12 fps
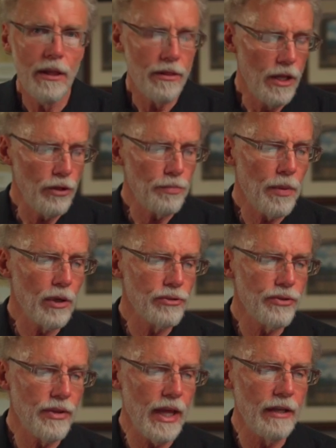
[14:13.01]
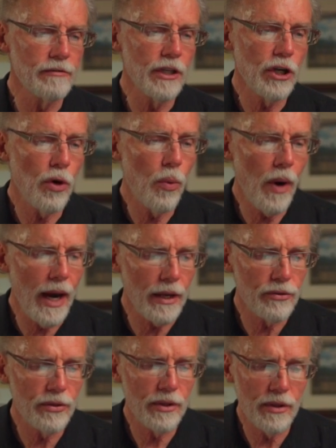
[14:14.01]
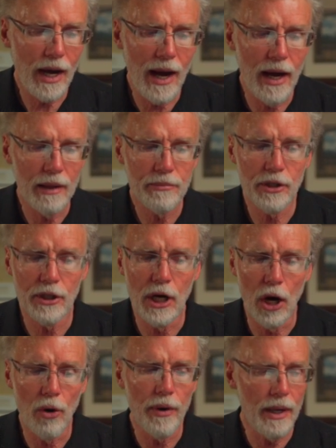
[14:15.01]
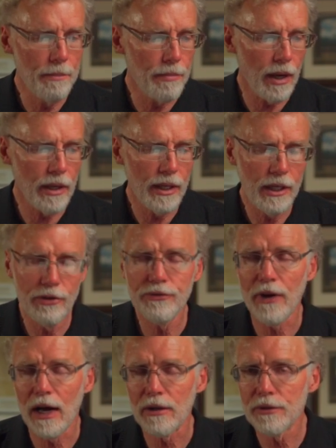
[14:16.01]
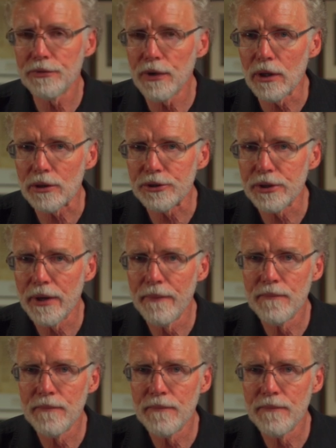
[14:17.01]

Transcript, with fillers: This person then requests time to go and bury his father first.